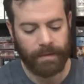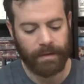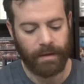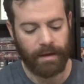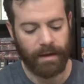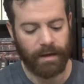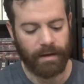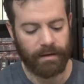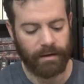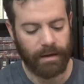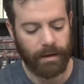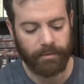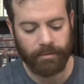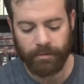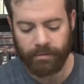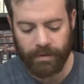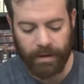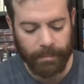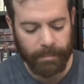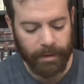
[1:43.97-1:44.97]
And
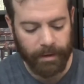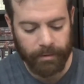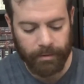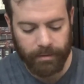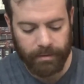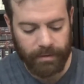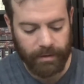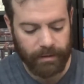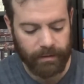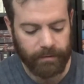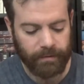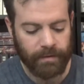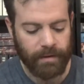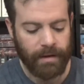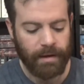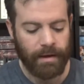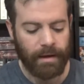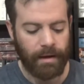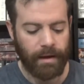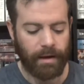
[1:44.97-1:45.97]
just a couple other things
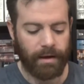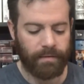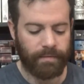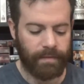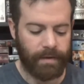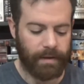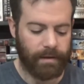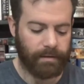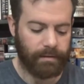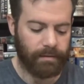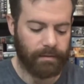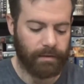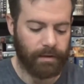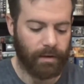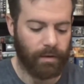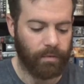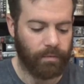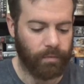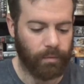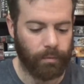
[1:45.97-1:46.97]
I found
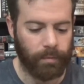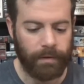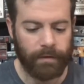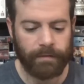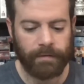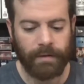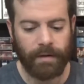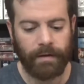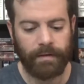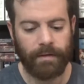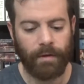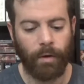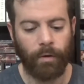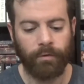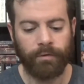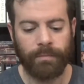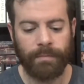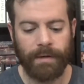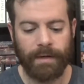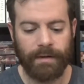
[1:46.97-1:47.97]
uh, for resale: the
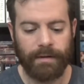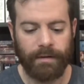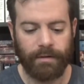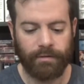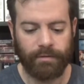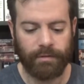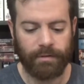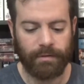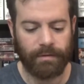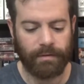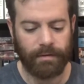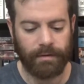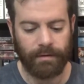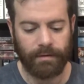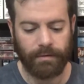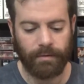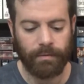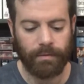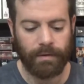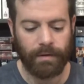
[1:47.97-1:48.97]
Ultimate Edition, the
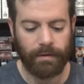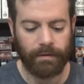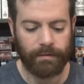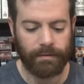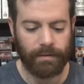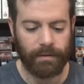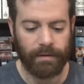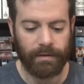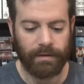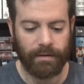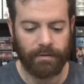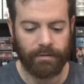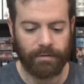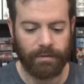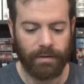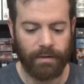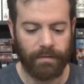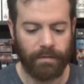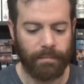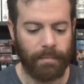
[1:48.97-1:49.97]
two-disc
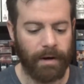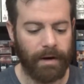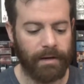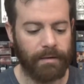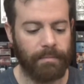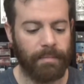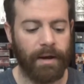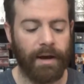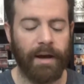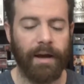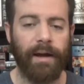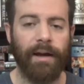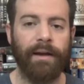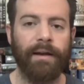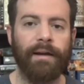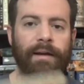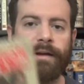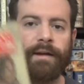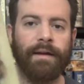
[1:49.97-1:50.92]
edition of American Pie.